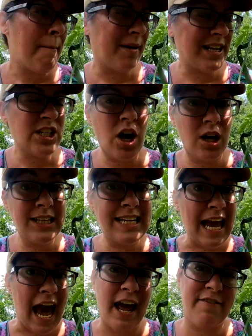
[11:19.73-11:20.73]
but it's called
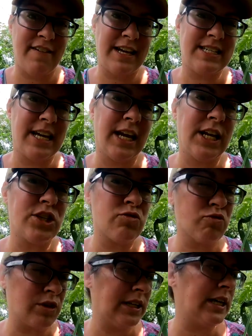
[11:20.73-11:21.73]
cat facing and it's
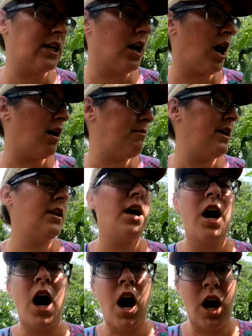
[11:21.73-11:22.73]
really common
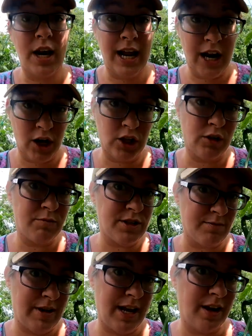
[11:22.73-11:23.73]
on heirloom
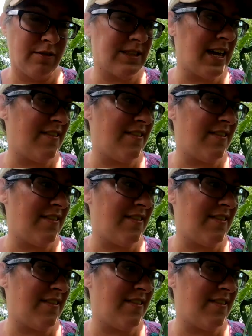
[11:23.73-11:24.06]
tomatoes.